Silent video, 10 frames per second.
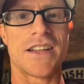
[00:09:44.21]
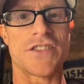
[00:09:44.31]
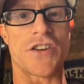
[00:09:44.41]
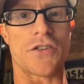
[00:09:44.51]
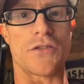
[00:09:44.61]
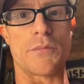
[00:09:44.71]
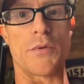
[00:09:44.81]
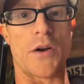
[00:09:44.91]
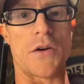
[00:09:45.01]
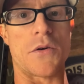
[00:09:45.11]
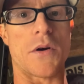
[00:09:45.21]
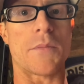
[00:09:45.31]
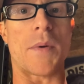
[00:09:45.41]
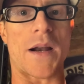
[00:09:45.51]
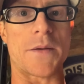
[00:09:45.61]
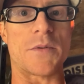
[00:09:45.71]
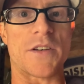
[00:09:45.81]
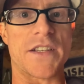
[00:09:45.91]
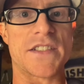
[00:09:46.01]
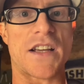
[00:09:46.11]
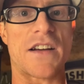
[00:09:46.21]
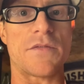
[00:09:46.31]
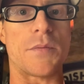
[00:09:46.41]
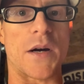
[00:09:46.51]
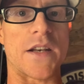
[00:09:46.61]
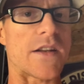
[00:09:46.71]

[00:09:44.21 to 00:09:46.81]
general bro bodybuilding stuff, but